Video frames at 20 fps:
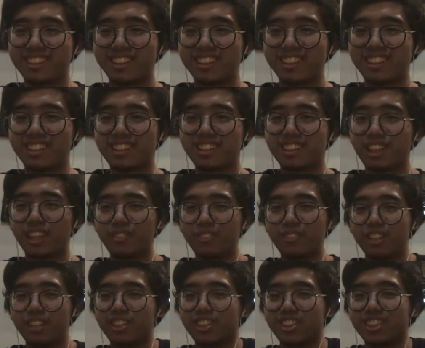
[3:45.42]
It's gonna be
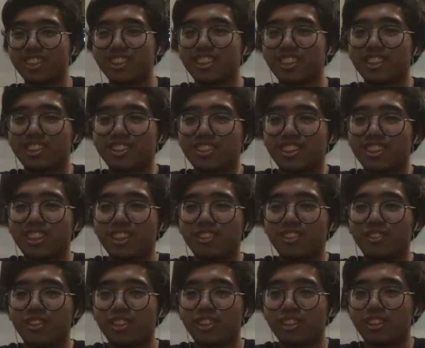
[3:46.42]
interesting to see
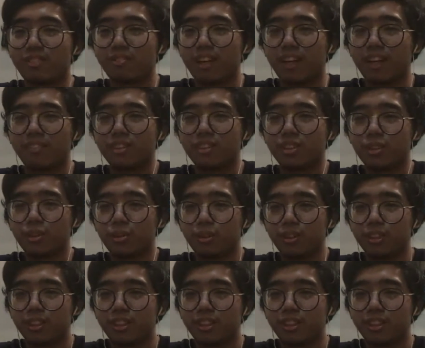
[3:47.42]
what the Mavs do.